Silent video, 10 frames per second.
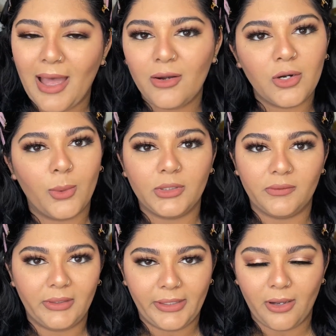I don't know what they're
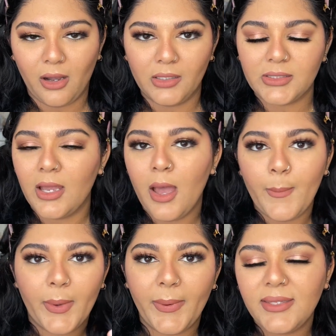really called,
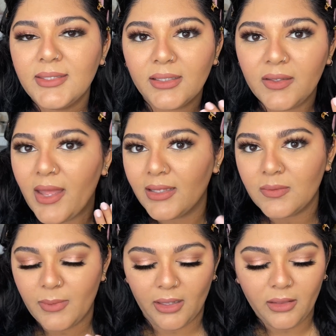but basically that's
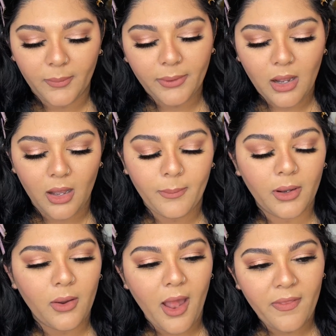my lip
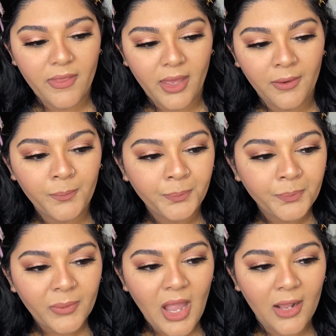combo. And then
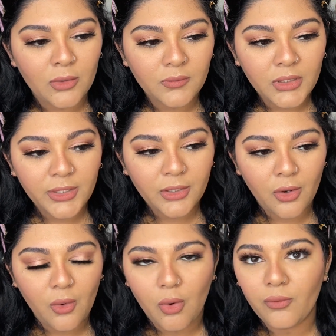I don't really
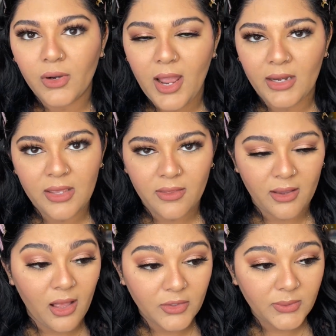go over anything
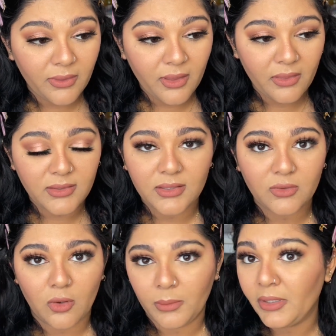else with it. This is
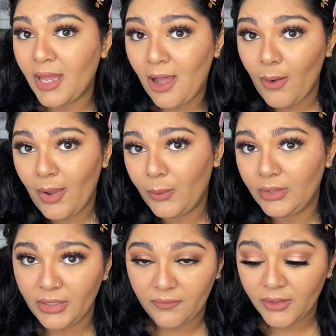normally how I would
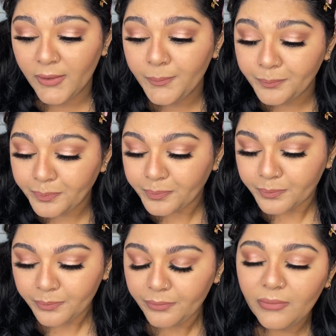leave it.
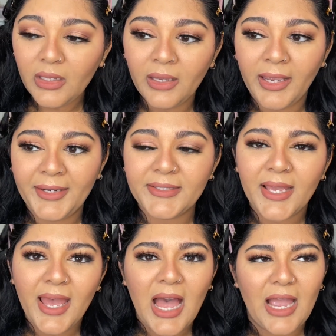And
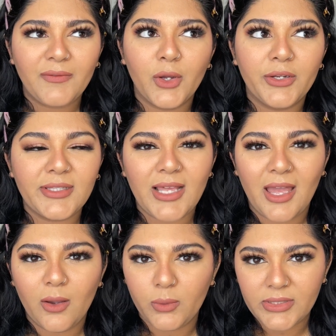I've noticed that
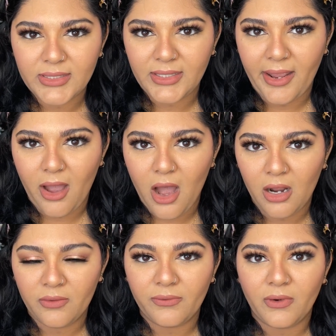it will stay
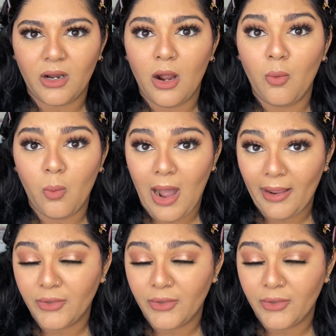on for a while.